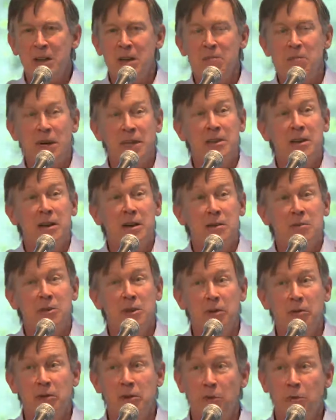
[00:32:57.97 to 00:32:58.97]
But
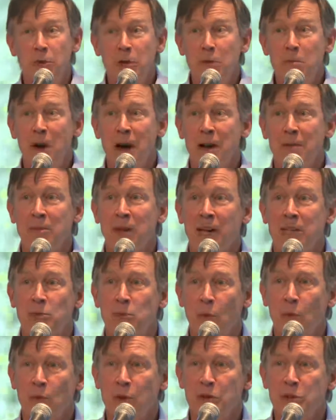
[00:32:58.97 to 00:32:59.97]
the, the real bottom line is
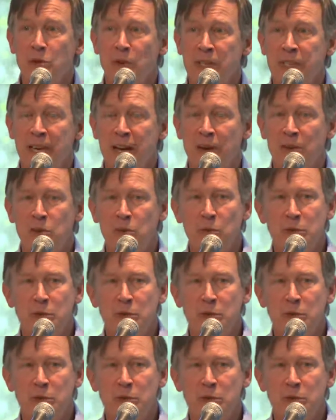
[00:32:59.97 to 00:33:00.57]
what we're doing now is